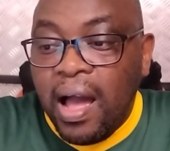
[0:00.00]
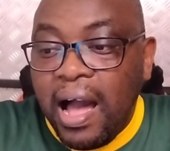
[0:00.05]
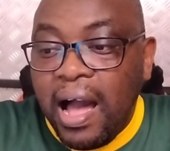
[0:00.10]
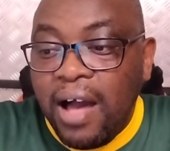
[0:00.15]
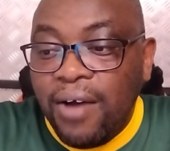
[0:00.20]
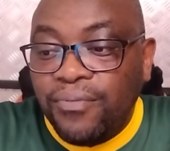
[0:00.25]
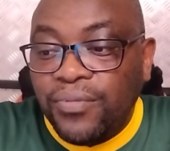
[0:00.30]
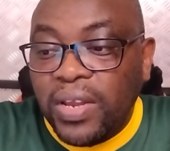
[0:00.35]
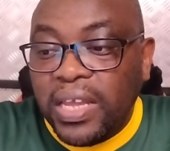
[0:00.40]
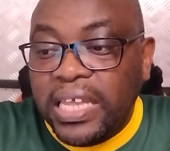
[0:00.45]

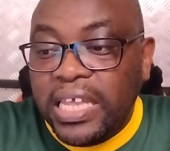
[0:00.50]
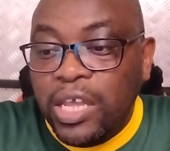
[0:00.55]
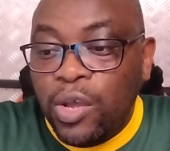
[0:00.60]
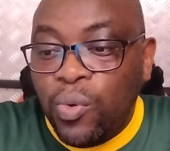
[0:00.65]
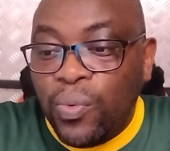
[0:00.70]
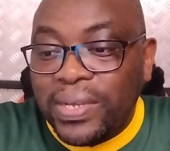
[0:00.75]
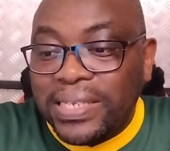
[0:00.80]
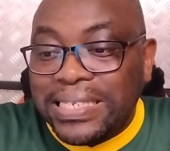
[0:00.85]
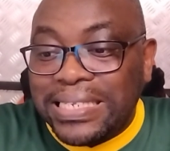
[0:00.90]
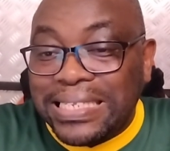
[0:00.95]
after he
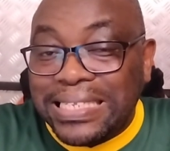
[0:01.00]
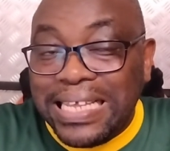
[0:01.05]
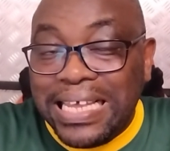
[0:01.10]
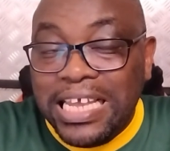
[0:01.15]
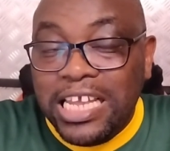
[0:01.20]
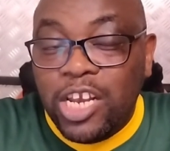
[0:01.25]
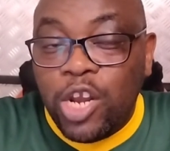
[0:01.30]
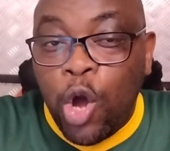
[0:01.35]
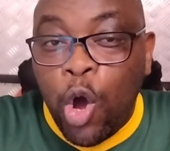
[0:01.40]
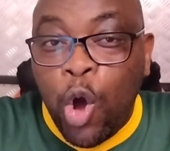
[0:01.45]
was
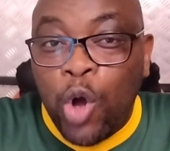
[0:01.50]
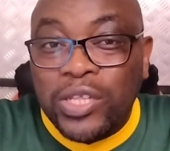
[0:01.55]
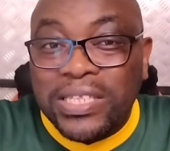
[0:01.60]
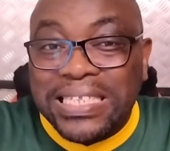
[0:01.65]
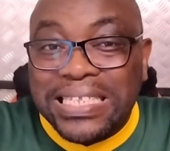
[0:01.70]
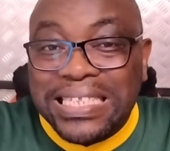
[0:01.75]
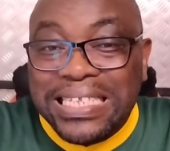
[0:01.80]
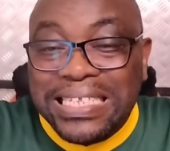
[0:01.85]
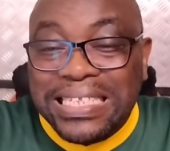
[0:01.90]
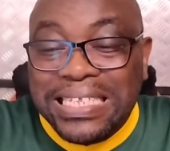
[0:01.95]
seen on
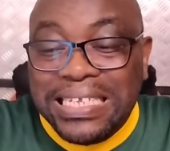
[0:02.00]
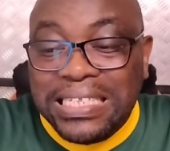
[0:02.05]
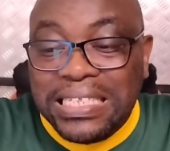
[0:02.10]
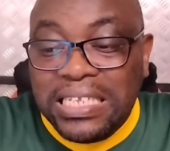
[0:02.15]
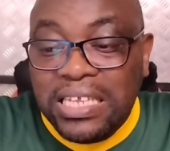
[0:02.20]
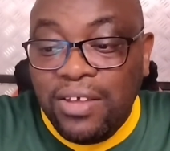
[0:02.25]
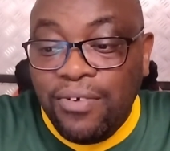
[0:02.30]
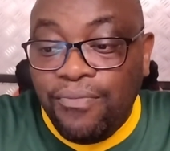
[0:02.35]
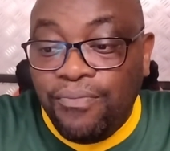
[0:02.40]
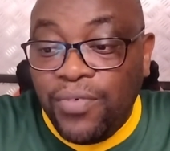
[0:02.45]

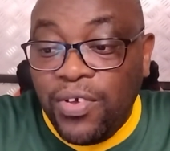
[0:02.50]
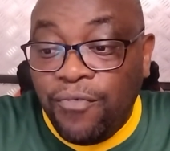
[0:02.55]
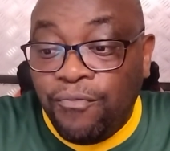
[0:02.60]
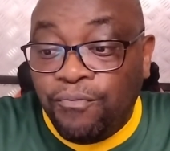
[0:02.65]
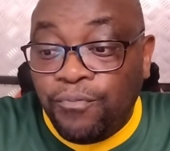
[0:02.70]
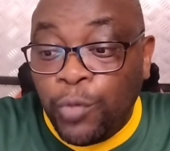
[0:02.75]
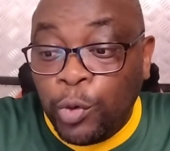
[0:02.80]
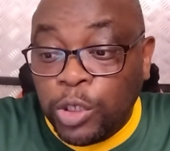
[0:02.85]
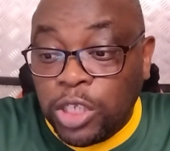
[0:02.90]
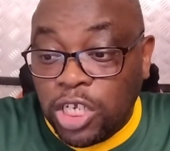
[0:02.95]
CCTV
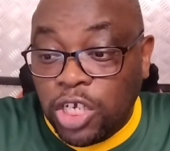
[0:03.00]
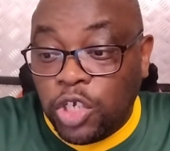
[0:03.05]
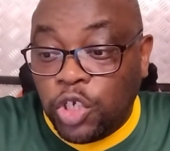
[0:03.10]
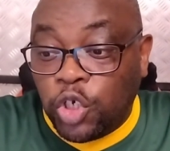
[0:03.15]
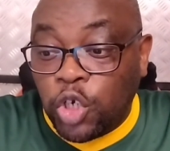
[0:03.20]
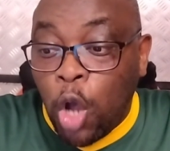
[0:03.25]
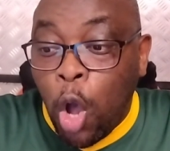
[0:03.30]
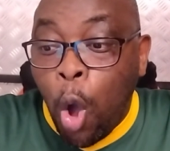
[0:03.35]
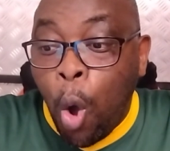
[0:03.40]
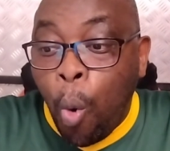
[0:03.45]

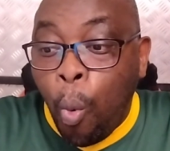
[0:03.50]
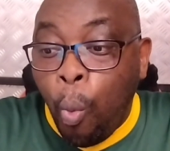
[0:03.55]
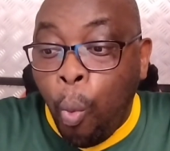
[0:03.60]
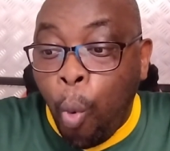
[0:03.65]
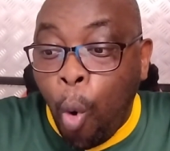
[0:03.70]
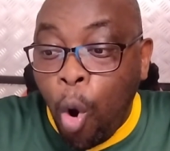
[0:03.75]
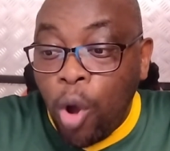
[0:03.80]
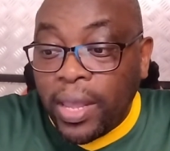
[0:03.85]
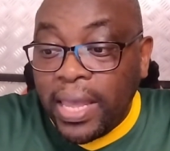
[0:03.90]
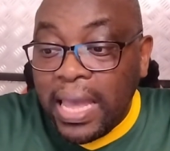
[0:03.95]
footage
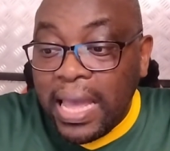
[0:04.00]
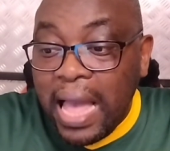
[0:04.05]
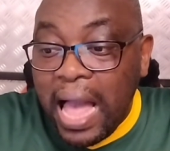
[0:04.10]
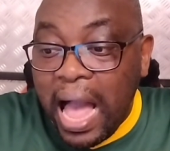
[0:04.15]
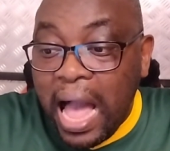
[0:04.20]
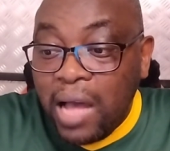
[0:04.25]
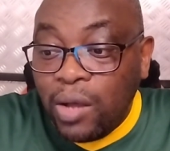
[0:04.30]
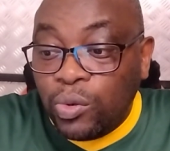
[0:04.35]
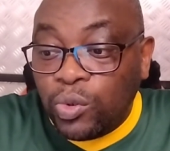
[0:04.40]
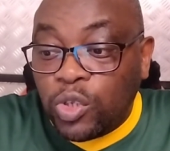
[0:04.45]
walking
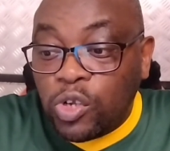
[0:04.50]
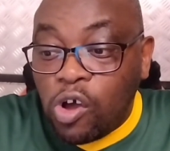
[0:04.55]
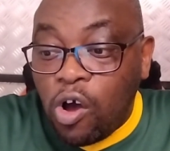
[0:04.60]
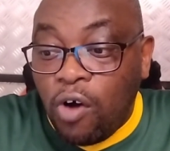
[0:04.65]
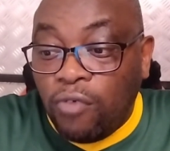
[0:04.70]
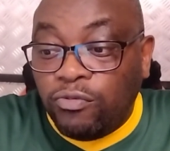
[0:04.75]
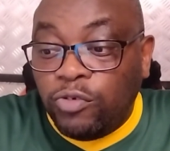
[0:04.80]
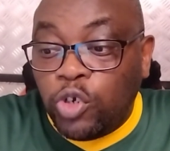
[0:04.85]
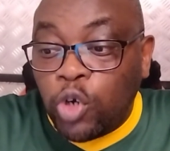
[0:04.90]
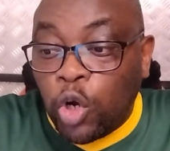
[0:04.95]
out
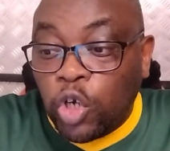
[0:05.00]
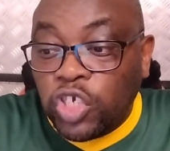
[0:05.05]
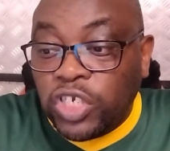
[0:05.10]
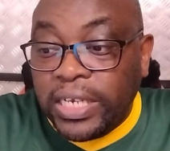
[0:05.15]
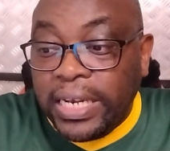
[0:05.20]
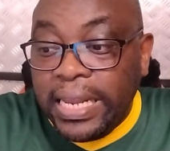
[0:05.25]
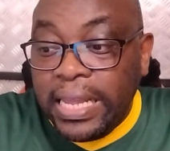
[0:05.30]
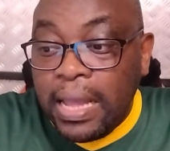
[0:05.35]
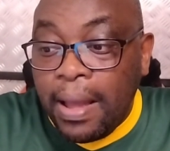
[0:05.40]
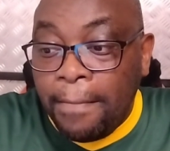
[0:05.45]
of George
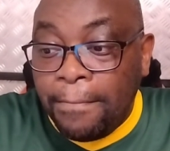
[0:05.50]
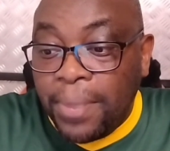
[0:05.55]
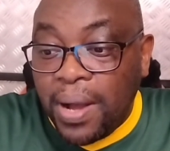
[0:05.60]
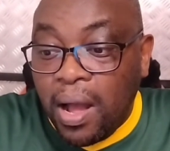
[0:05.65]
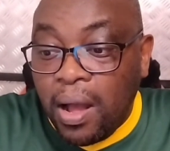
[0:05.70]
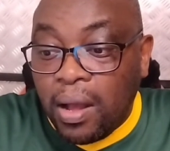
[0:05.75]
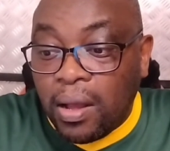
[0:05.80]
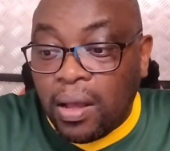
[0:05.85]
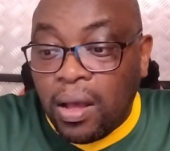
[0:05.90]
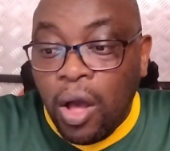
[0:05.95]
Leah
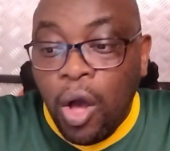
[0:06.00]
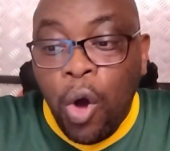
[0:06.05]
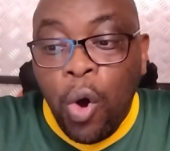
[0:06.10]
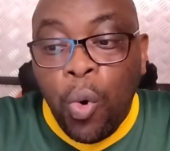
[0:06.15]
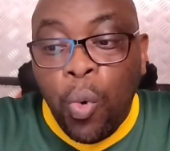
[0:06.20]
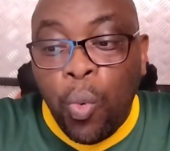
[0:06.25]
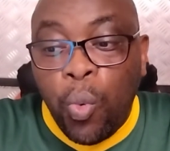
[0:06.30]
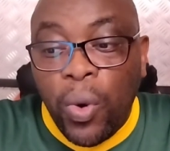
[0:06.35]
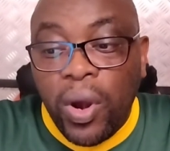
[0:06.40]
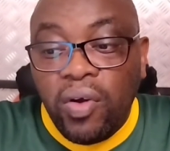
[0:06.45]
Park
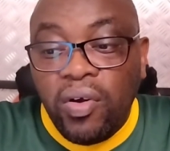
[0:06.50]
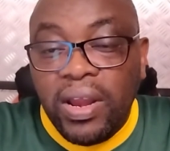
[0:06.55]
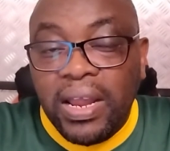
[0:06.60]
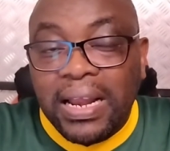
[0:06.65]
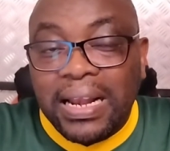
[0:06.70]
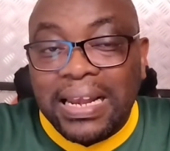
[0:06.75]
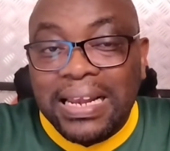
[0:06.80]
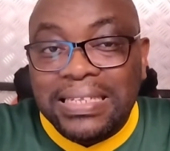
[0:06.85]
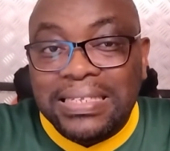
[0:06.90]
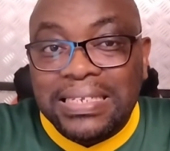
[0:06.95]
wearing
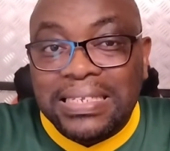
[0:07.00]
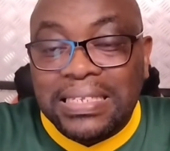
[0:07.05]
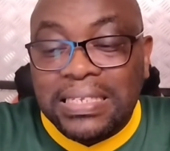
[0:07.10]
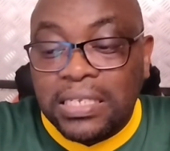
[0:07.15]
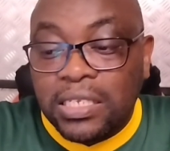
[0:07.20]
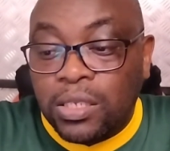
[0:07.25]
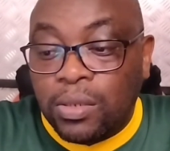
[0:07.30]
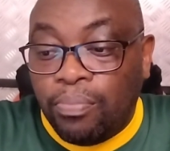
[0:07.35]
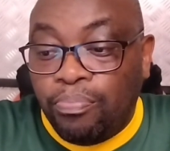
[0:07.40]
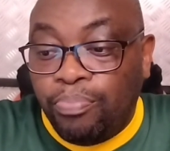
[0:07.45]

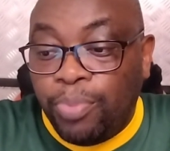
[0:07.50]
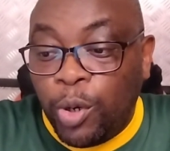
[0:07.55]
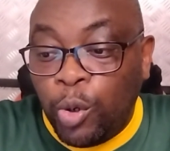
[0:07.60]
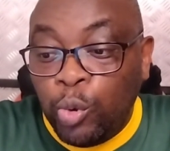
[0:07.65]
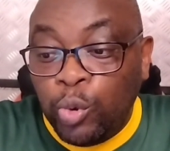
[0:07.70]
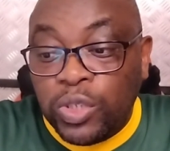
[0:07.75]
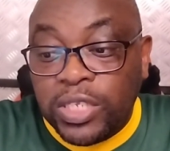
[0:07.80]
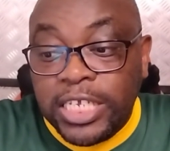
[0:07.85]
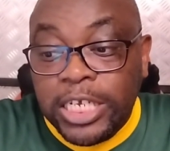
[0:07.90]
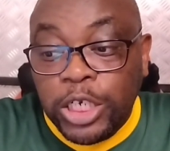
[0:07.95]
Klutys'
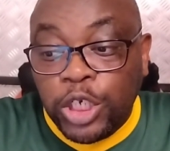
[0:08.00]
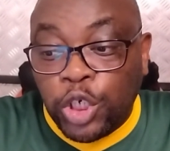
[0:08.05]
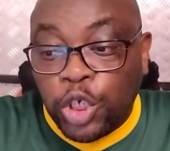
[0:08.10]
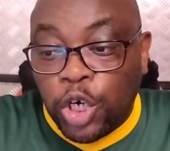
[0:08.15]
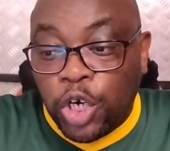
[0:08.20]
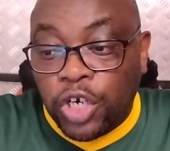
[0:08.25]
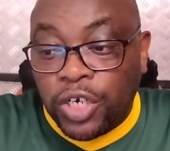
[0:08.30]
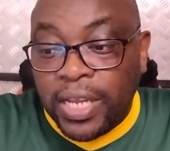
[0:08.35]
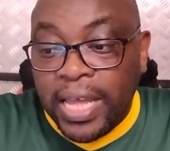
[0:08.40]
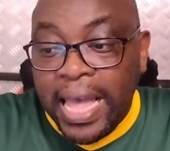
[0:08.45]
blue
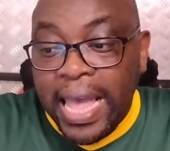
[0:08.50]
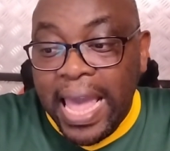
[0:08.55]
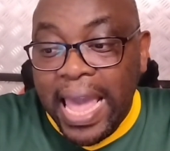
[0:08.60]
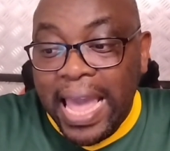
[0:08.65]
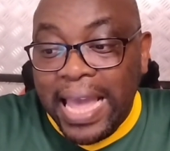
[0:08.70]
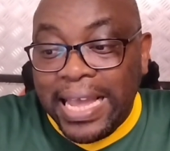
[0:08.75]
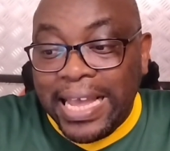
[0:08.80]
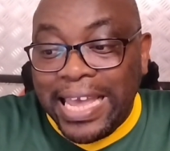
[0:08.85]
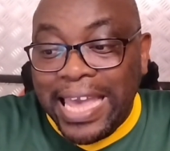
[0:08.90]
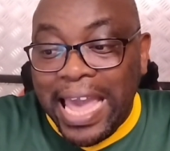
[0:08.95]
t-shirt
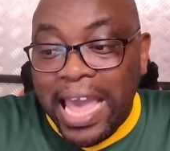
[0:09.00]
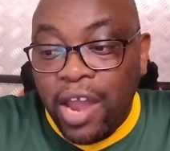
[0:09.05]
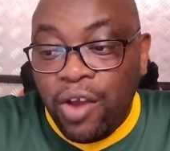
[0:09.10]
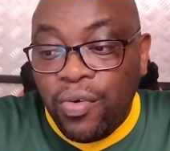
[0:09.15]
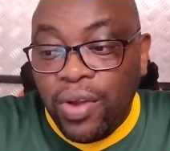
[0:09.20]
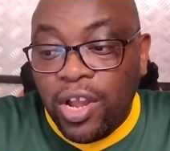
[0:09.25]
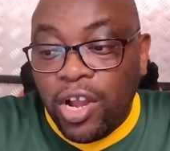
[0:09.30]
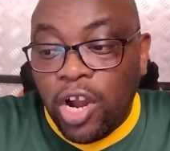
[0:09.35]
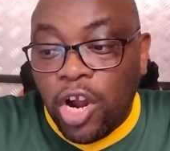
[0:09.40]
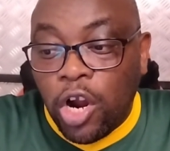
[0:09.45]
and
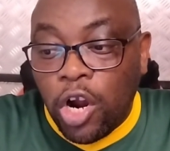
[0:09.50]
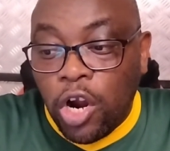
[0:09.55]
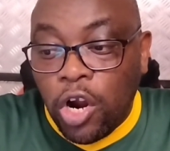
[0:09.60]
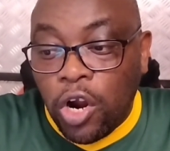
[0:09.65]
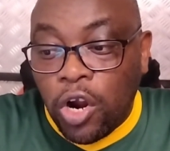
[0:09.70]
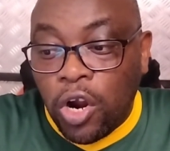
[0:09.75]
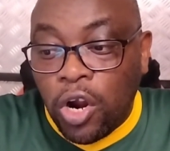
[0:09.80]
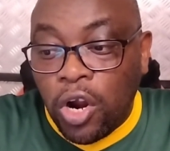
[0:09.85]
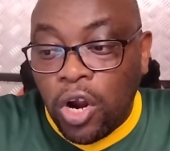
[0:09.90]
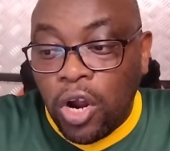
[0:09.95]
carrying
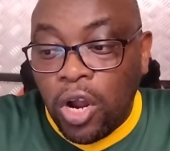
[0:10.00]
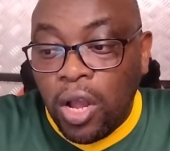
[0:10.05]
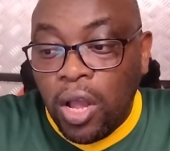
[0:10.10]
her